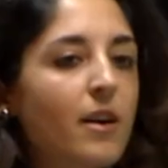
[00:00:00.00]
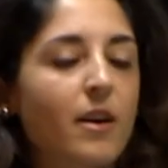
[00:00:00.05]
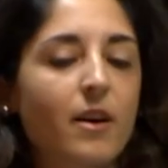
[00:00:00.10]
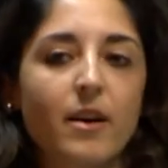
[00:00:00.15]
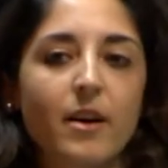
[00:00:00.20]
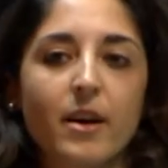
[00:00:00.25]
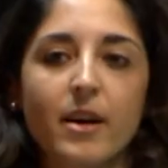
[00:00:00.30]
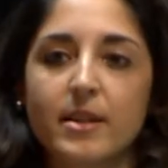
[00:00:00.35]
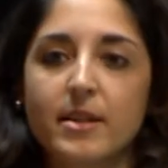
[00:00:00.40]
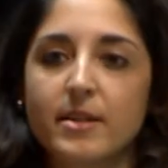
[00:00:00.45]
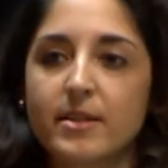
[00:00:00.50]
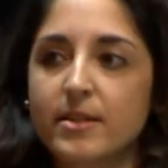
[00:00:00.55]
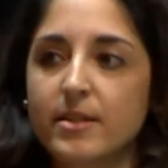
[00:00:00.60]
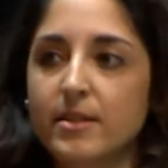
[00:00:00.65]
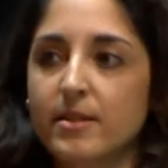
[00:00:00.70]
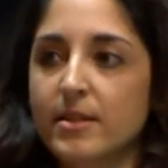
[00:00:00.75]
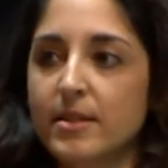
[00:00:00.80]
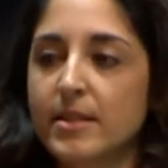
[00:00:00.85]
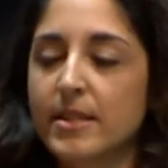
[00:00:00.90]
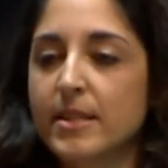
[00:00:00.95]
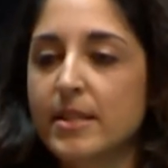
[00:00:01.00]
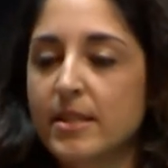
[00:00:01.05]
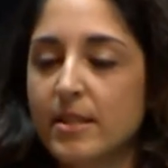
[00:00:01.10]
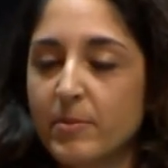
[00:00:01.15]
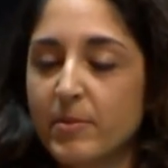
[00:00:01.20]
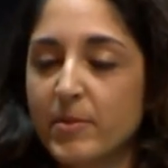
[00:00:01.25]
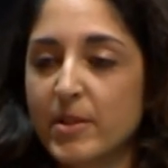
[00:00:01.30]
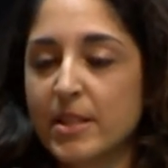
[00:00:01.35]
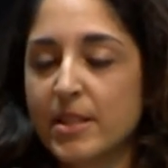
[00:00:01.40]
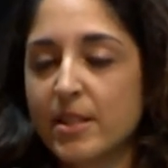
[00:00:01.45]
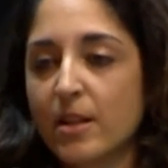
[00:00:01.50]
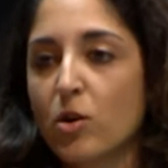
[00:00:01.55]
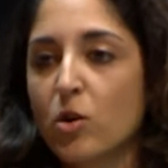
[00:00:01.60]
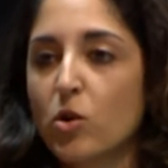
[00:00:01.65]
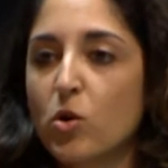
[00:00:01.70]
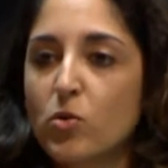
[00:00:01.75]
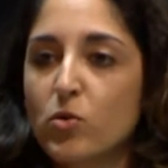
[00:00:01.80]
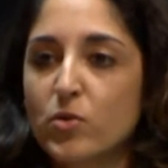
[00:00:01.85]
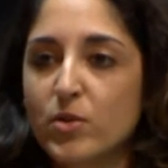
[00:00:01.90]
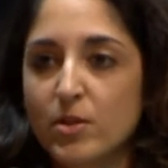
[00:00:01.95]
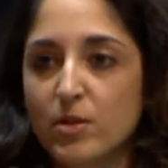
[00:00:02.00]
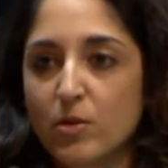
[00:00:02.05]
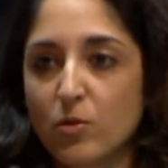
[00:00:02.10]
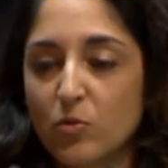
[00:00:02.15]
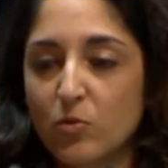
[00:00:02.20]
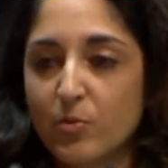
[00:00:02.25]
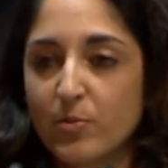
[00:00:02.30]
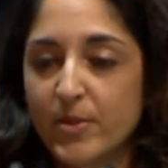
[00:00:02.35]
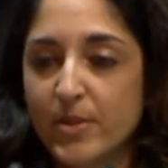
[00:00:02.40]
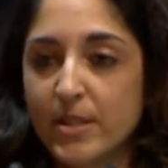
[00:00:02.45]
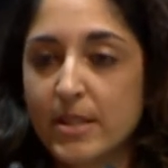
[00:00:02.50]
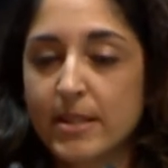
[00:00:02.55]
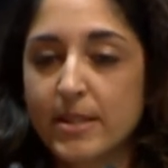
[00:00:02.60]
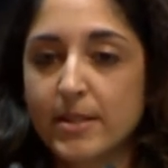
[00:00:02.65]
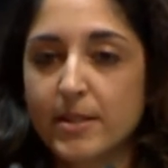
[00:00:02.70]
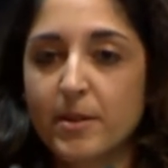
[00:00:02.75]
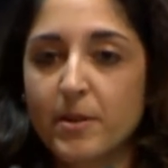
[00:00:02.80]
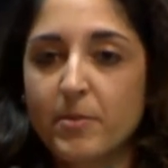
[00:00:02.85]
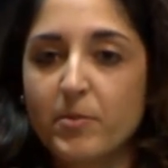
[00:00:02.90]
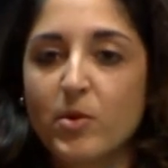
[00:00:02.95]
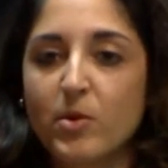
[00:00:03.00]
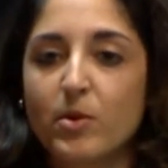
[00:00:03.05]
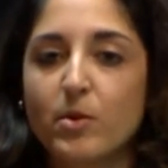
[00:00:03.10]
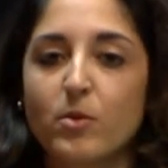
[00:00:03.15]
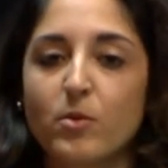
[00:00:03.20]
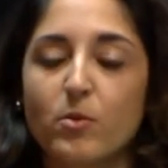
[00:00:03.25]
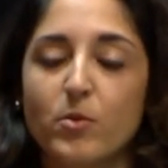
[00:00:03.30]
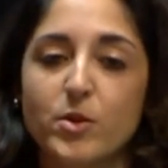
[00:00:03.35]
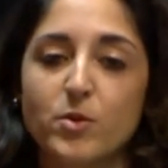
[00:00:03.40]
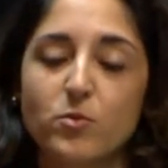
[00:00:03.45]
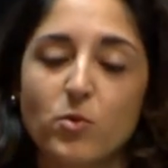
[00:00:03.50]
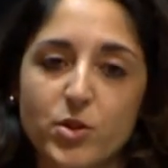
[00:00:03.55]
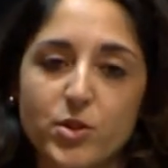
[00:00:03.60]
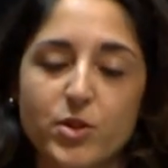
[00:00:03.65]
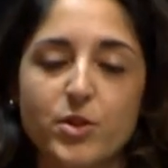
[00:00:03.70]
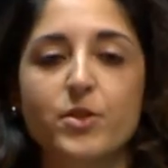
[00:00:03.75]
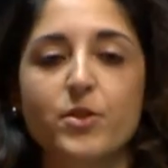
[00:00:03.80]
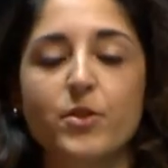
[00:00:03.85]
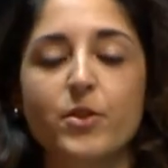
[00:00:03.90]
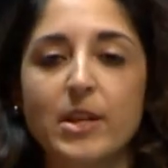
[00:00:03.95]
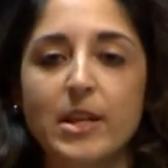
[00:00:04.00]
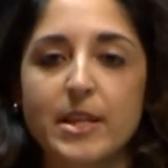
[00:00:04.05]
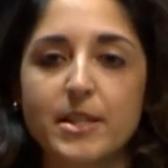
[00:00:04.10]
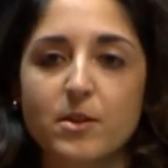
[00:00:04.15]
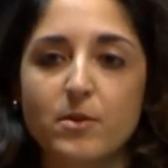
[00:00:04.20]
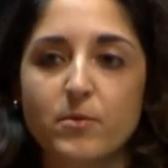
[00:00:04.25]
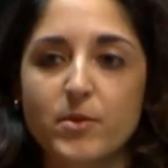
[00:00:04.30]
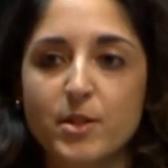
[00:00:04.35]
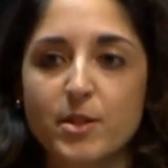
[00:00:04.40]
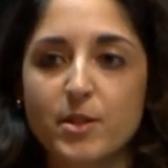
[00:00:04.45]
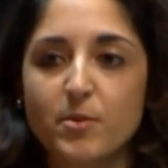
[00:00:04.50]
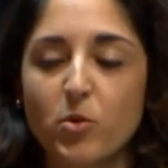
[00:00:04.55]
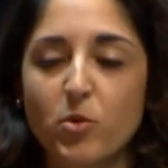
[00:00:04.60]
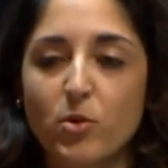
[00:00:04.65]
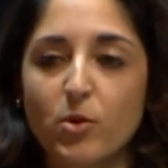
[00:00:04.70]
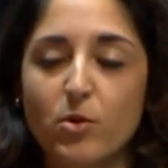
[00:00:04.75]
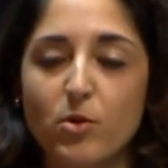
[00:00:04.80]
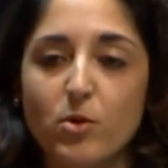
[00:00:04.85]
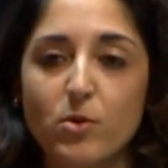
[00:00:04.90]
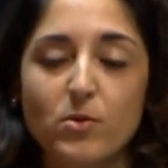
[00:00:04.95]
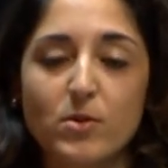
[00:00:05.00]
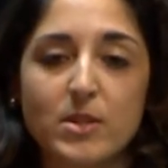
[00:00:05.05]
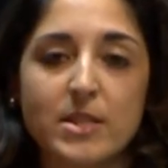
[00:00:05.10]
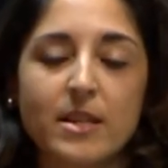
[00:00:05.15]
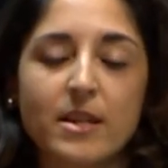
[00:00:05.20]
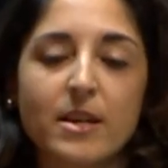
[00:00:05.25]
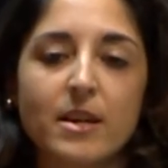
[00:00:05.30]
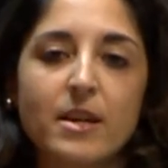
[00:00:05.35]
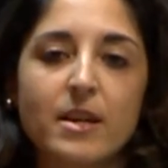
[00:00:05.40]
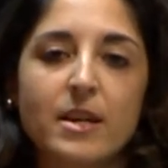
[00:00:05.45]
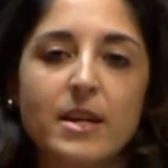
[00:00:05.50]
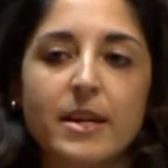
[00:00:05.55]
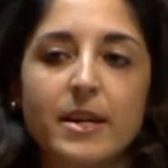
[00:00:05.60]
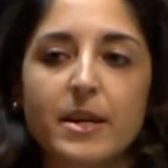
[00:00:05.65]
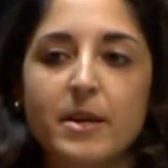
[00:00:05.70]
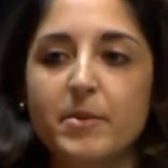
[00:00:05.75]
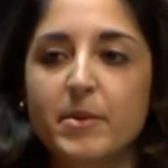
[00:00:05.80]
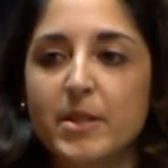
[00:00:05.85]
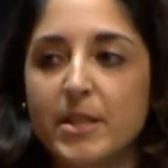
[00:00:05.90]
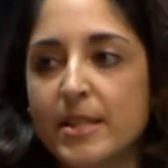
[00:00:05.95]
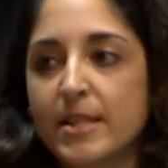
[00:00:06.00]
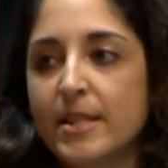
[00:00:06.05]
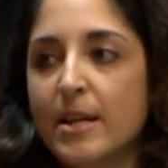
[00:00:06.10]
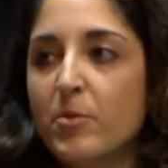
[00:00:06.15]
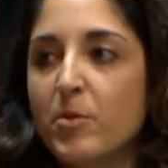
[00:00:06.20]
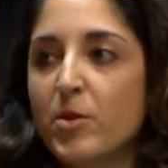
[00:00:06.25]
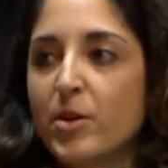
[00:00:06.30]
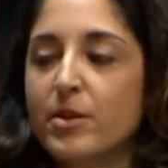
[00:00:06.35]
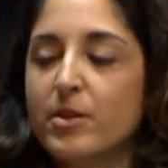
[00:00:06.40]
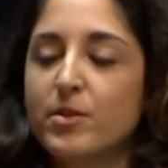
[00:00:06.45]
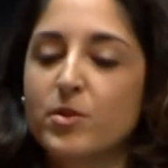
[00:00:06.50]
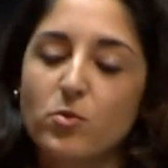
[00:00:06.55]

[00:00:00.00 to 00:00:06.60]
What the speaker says: And the system, it's a closed loop system with water circulating within the boreholes. In the summer, the